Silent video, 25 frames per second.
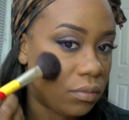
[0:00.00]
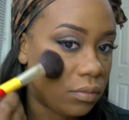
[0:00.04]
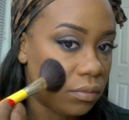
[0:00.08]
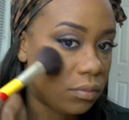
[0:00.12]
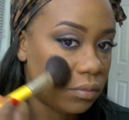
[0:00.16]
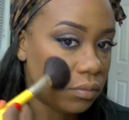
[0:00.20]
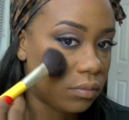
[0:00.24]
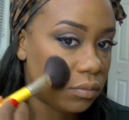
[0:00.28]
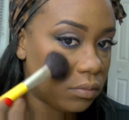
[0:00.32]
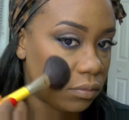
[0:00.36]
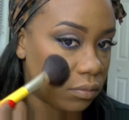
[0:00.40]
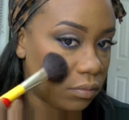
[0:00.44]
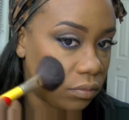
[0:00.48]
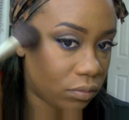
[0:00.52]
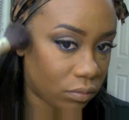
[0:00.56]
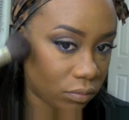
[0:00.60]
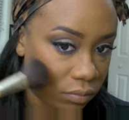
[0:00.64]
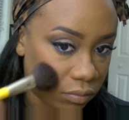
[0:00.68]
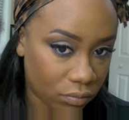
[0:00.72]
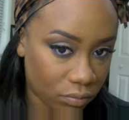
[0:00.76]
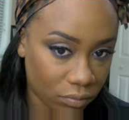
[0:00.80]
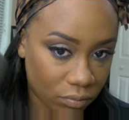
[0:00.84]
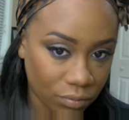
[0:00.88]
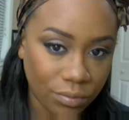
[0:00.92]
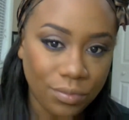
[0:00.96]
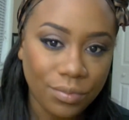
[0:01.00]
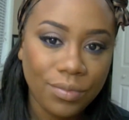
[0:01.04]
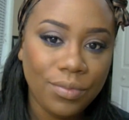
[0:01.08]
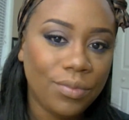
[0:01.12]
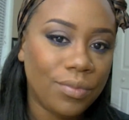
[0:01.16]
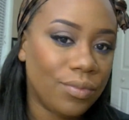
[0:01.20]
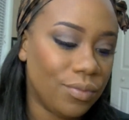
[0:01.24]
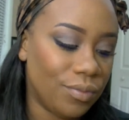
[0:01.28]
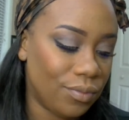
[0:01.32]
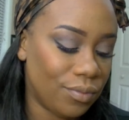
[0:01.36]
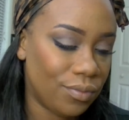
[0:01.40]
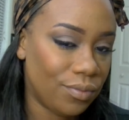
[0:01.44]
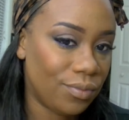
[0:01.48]

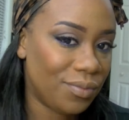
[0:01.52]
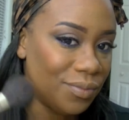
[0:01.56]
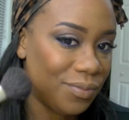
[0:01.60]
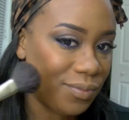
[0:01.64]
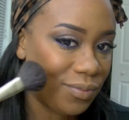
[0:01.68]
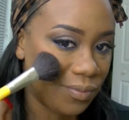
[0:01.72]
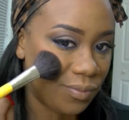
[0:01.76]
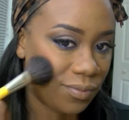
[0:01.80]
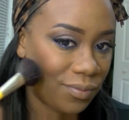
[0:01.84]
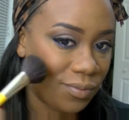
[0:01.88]
Nobody speaks.